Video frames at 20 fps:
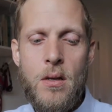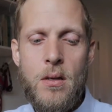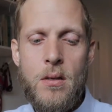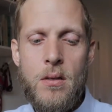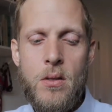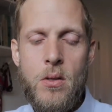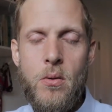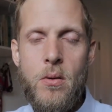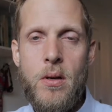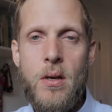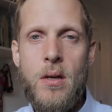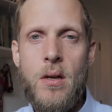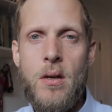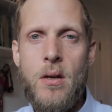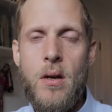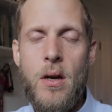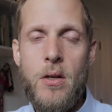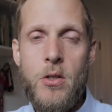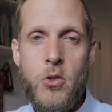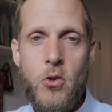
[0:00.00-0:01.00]
doing
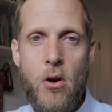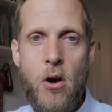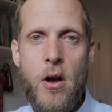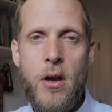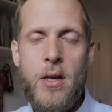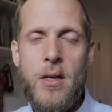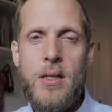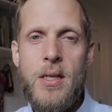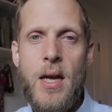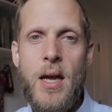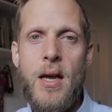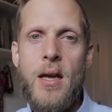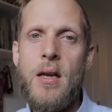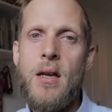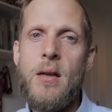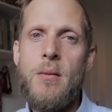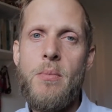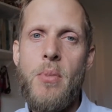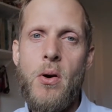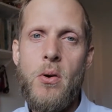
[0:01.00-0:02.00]
a drawing a day
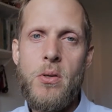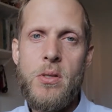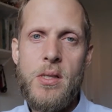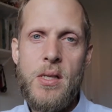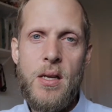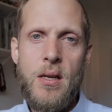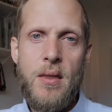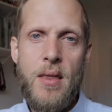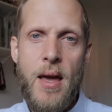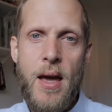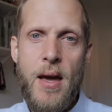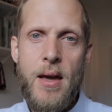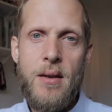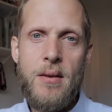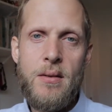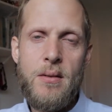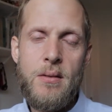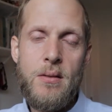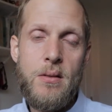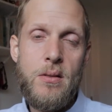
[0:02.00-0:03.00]
and posting
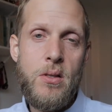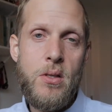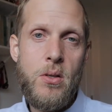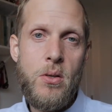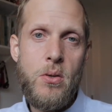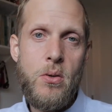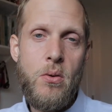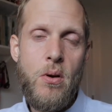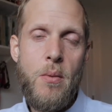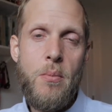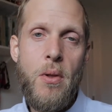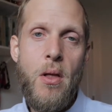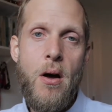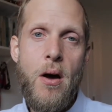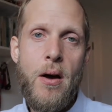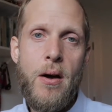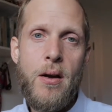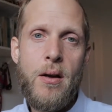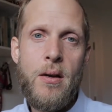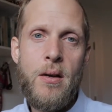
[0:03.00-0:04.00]
that to a
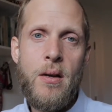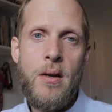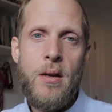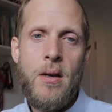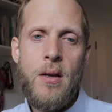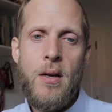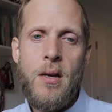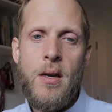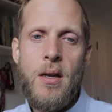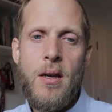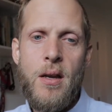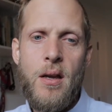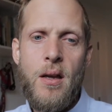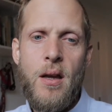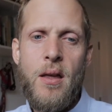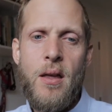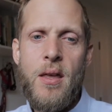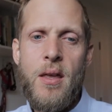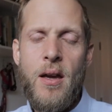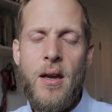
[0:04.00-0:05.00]
blog. And
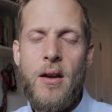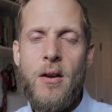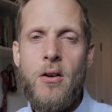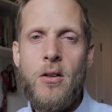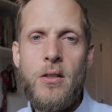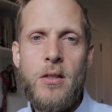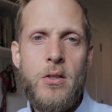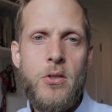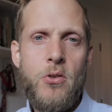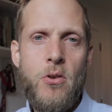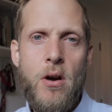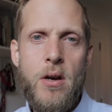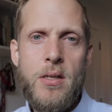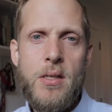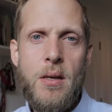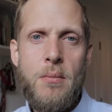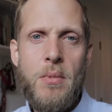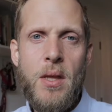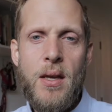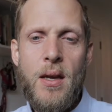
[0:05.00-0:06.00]
I think I called it Draw
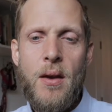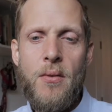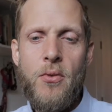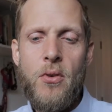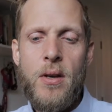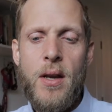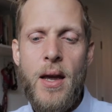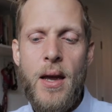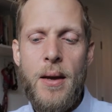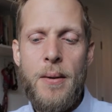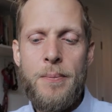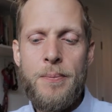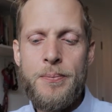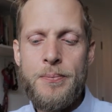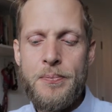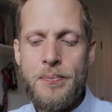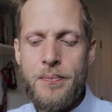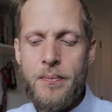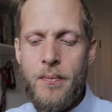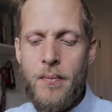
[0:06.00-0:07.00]
Something Every Day.
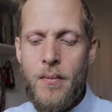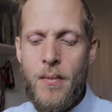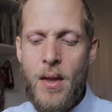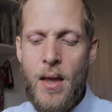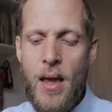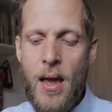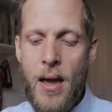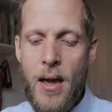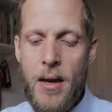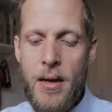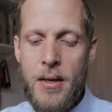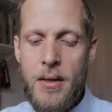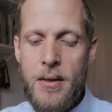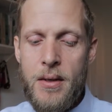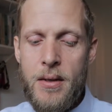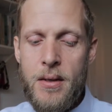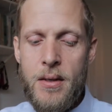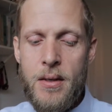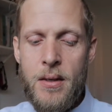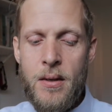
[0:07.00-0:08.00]

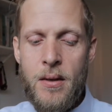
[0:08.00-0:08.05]
And